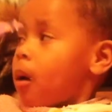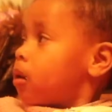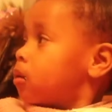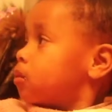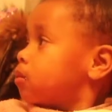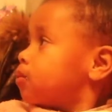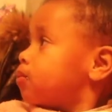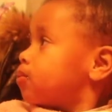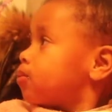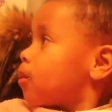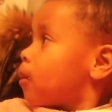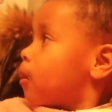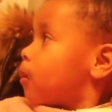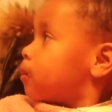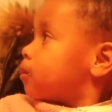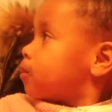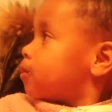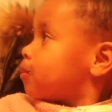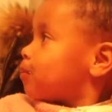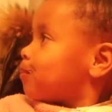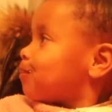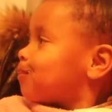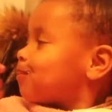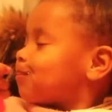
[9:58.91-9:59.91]
I have
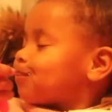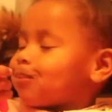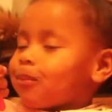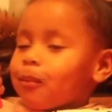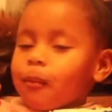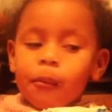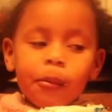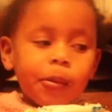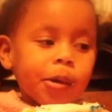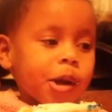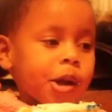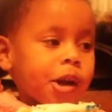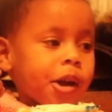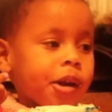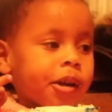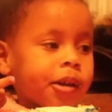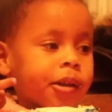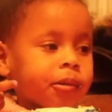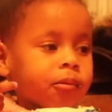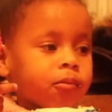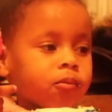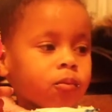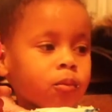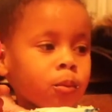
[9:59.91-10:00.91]
another one. Five,
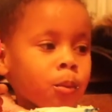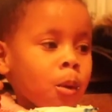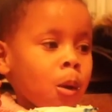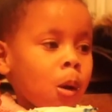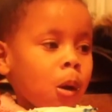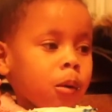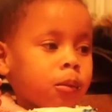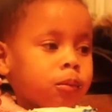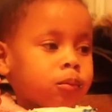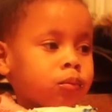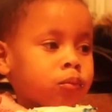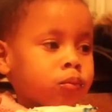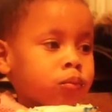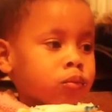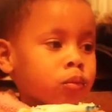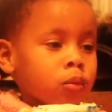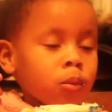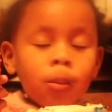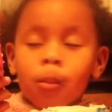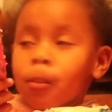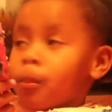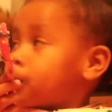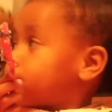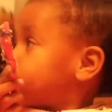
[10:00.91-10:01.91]
yeah. six,
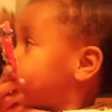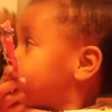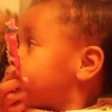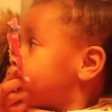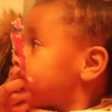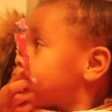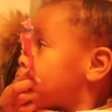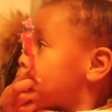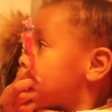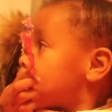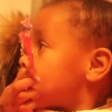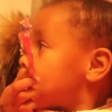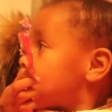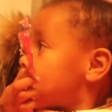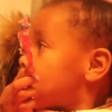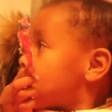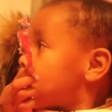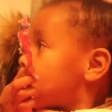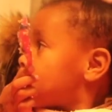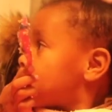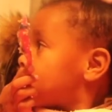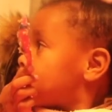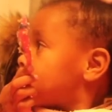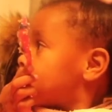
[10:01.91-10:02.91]

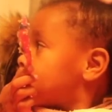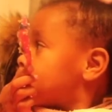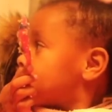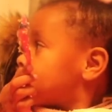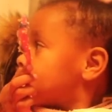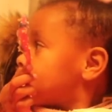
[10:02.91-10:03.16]
seven, eight,